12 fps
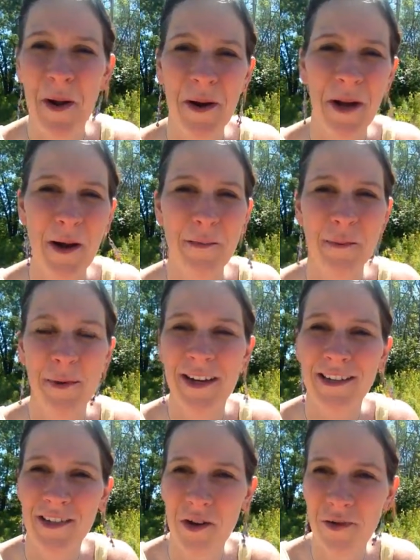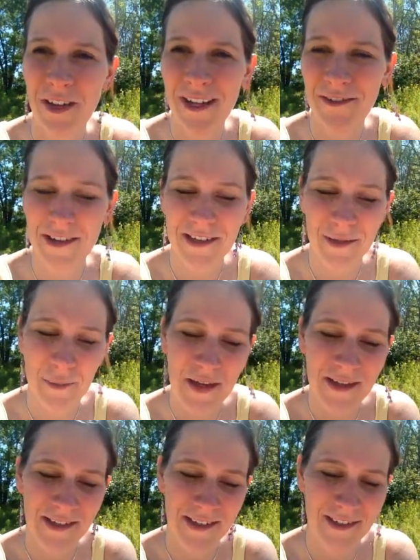Butter Cups, but I don't like Reese's
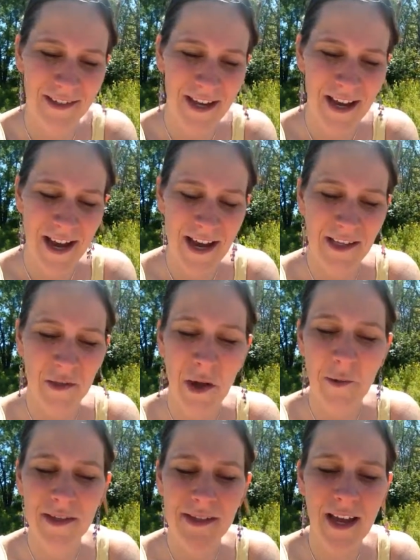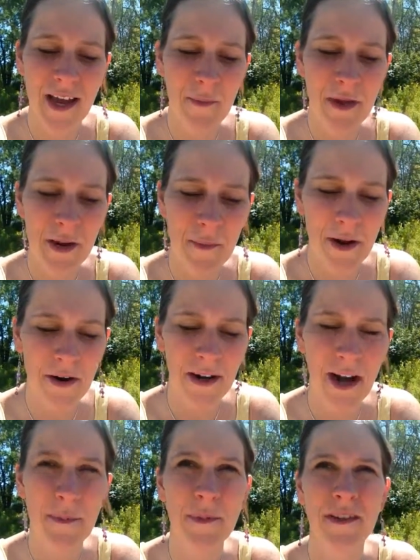Pieces. So I would say Peanut Butter
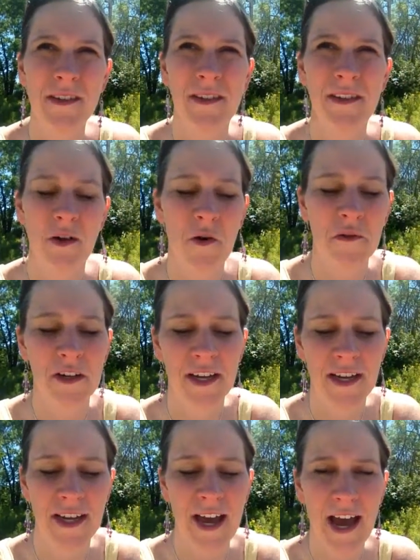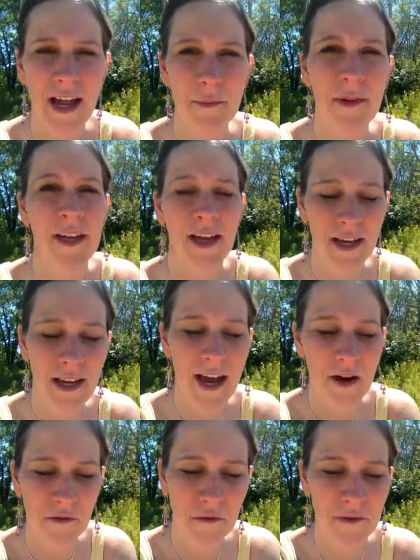Cups over Kit Kat, Kit
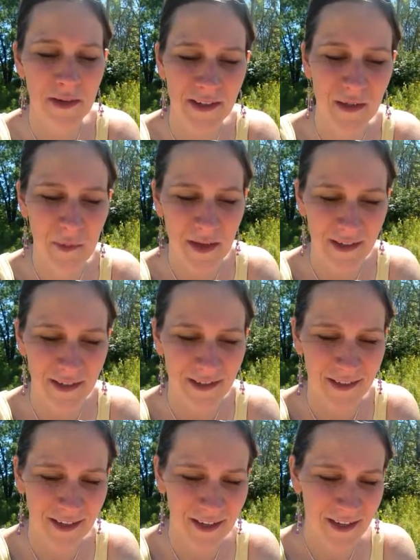Kat over Reese's Pieces.